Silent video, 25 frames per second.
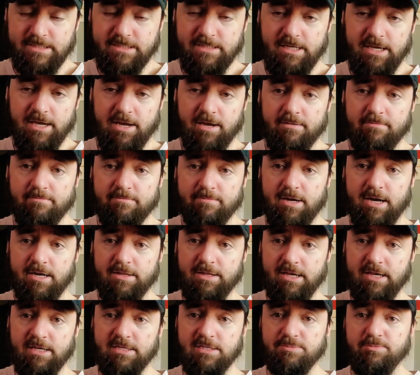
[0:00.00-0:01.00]
Yeah, I
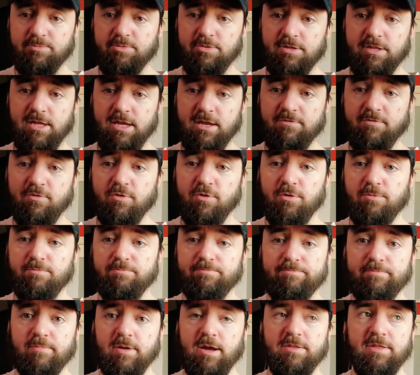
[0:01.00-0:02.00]
think it's a pretty, like,
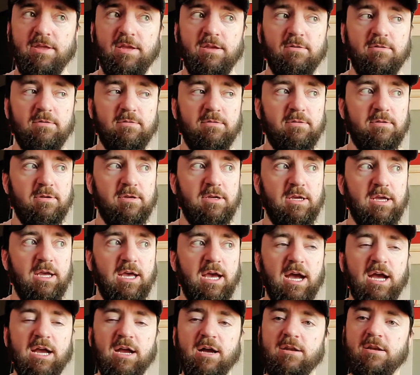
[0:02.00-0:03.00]
I think
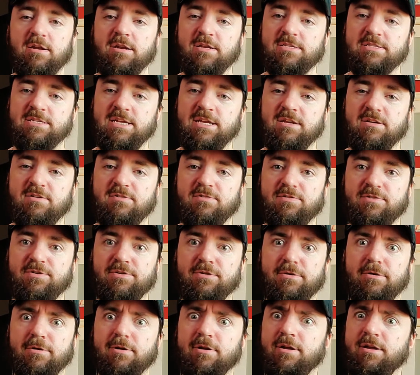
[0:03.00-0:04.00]
I got it on sale
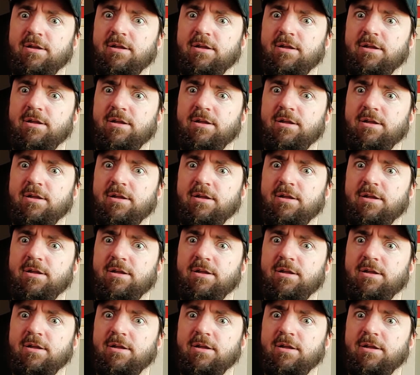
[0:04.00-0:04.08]
for